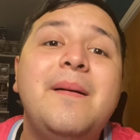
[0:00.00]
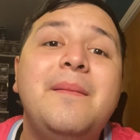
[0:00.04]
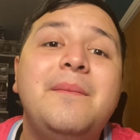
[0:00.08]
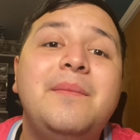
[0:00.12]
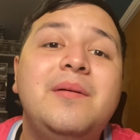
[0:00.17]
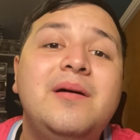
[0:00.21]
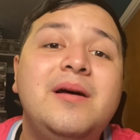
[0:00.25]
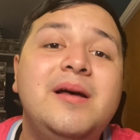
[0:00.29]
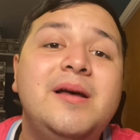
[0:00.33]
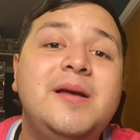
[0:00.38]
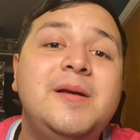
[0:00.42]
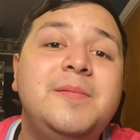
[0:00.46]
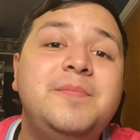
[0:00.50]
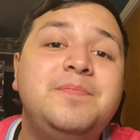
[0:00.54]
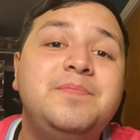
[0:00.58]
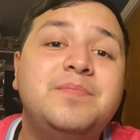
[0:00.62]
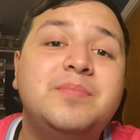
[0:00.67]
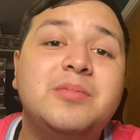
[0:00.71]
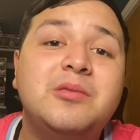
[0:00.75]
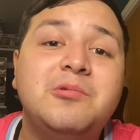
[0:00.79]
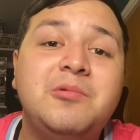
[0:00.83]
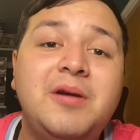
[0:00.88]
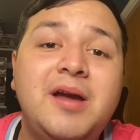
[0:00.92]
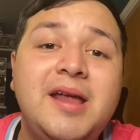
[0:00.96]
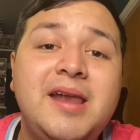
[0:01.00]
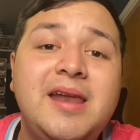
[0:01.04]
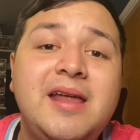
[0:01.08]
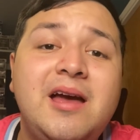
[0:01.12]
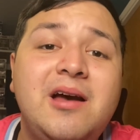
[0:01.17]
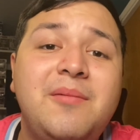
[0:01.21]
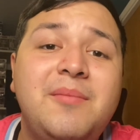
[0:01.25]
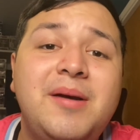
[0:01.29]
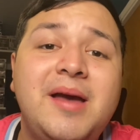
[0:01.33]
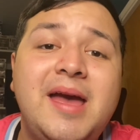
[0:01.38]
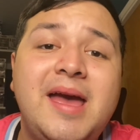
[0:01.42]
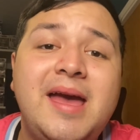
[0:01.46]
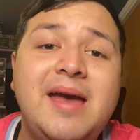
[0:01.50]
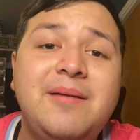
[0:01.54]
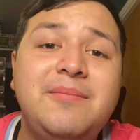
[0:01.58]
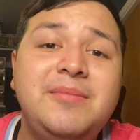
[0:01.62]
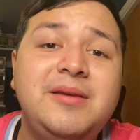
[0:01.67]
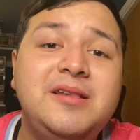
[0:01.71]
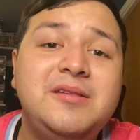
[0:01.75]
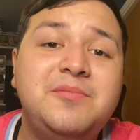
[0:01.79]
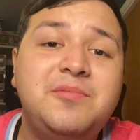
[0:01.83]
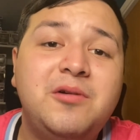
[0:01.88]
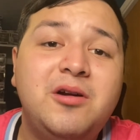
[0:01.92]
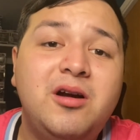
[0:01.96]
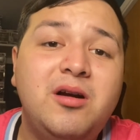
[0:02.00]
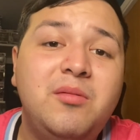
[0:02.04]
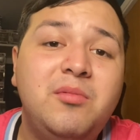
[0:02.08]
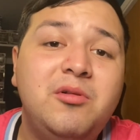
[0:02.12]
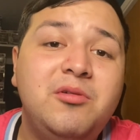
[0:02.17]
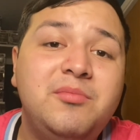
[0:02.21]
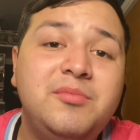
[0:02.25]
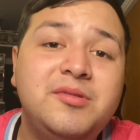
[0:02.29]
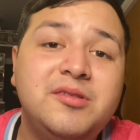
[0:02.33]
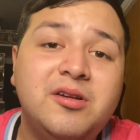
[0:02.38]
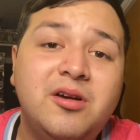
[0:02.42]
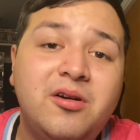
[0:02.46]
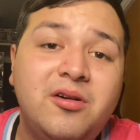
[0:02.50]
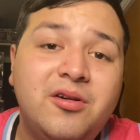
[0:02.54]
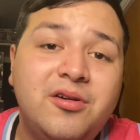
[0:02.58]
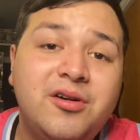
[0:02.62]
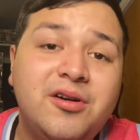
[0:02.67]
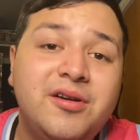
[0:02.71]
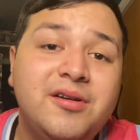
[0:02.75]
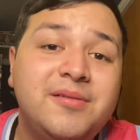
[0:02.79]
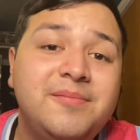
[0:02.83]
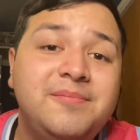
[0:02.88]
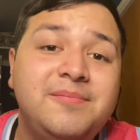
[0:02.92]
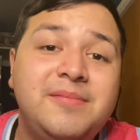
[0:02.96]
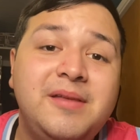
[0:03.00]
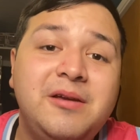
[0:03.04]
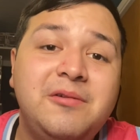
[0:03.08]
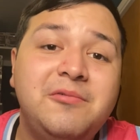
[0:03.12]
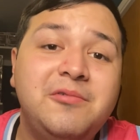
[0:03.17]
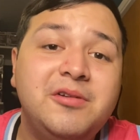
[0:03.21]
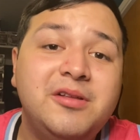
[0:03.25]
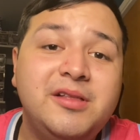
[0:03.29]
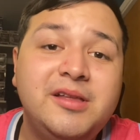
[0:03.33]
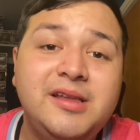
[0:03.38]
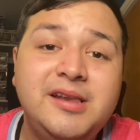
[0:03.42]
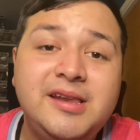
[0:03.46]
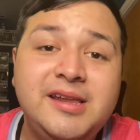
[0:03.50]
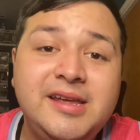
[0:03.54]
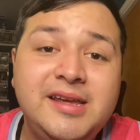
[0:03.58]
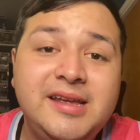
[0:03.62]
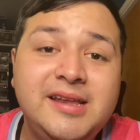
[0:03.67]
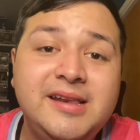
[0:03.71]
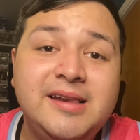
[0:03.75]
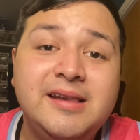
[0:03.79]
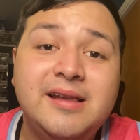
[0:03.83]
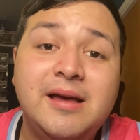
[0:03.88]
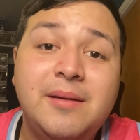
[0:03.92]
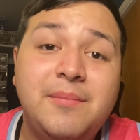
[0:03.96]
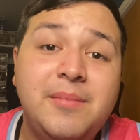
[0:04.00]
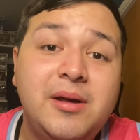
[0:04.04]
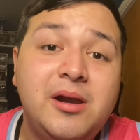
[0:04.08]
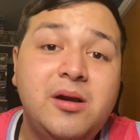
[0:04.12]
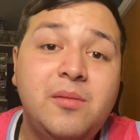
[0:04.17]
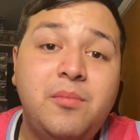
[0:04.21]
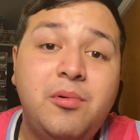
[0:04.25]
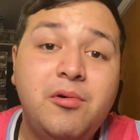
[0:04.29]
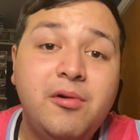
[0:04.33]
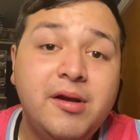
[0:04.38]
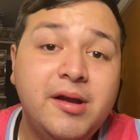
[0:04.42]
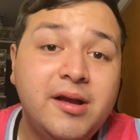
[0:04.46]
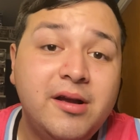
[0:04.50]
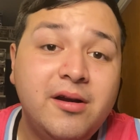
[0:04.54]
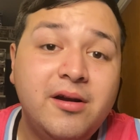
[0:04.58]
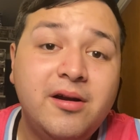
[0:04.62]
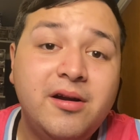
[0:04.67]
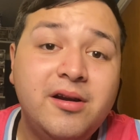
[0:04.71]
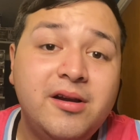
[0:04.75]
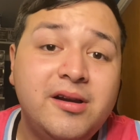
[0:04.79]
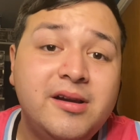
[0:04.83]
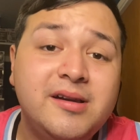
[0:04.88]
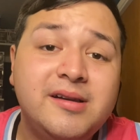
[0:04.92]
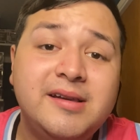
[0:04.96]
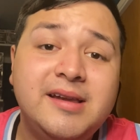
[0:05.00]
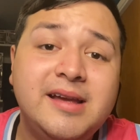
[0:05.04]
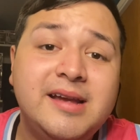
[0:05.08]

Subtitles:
But right now, Miami's problems are they really need a better point guard.